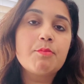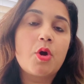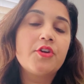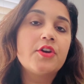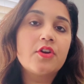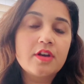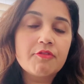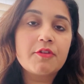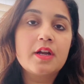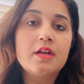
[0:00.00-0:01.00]
moderate or
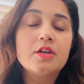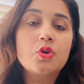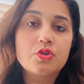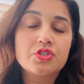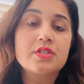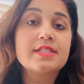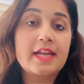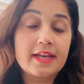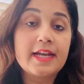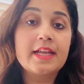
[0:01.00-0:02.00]
difficult questions
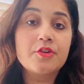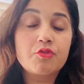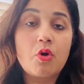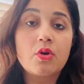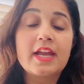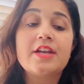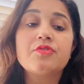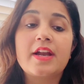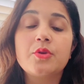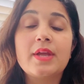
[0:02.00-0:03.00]
are getting wrong, and
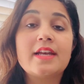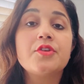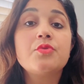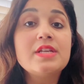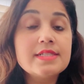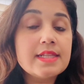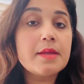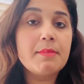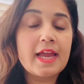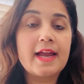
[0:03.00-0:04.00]
try to get a
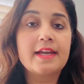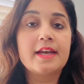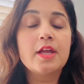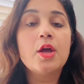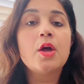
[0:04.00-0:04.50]
reasoning behind it,